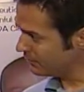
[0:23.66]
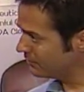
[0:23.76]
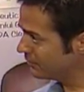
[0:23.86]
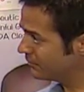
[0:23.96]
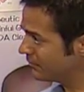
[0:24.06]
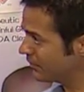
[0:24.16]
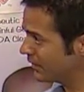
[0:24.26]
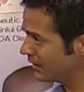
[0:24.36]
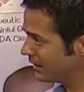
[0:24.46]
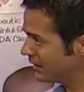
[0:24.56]

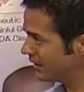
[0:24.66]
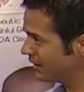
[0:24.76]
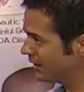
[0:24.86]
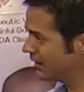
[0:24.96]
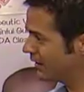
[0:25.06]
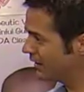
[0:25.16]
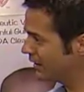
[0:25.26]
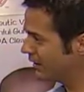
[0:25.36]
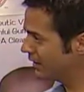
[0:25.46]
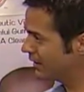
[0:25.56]

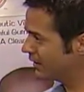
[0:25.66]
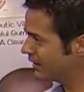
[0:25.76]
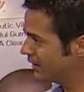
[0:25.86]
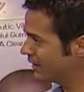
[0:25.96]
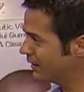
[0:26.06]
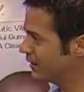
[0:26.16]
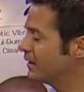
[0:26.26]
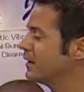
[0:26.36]
The person shown says nothing.